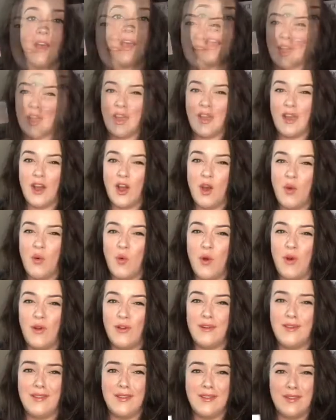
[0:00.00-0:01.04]
like a
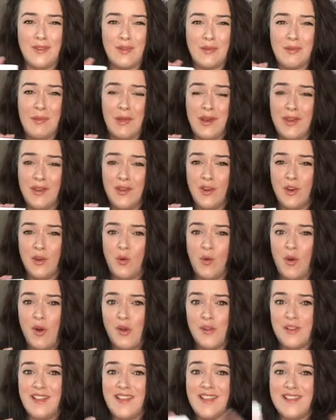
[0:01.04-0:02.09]
quad. This is better than a
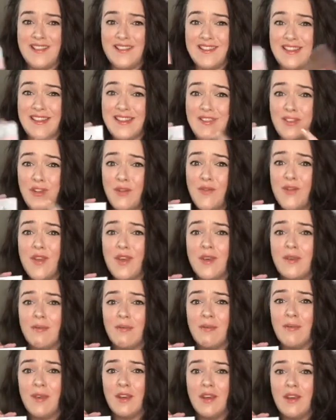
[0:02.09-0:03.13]
quad. There's 6 of
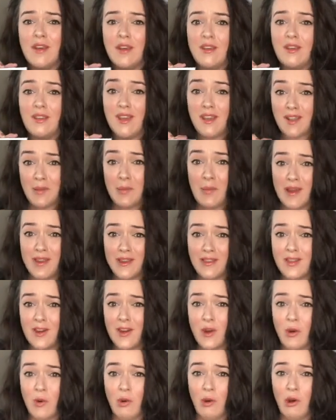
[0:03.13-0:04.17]
them. That's better
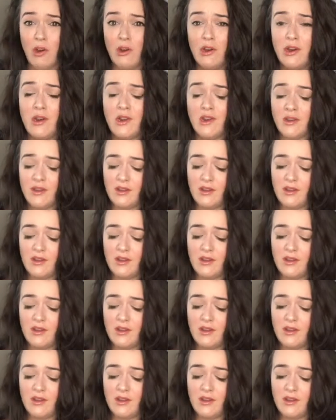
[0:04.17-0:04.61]
than a quad.